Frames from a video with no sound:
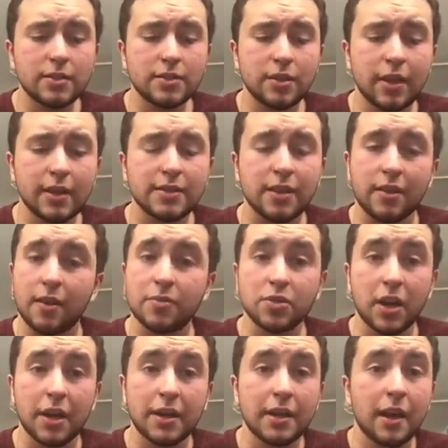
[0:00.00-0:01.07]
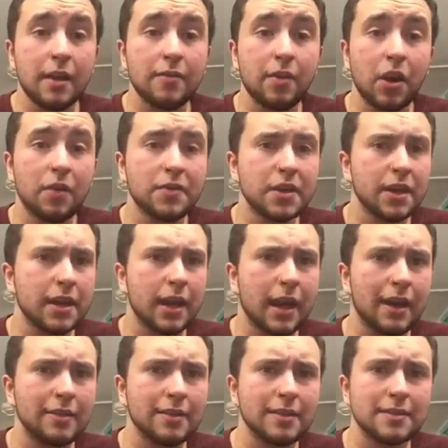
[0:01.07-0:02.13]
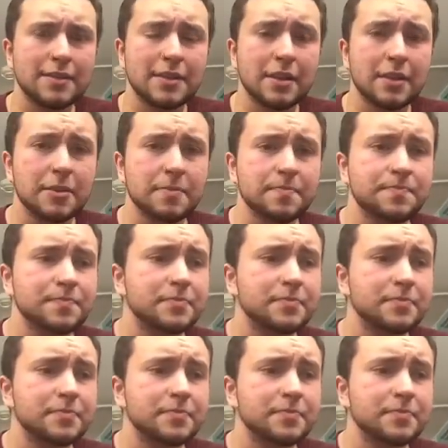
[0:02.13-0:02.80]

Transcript: So that's something I'm trying to get involved in again this year.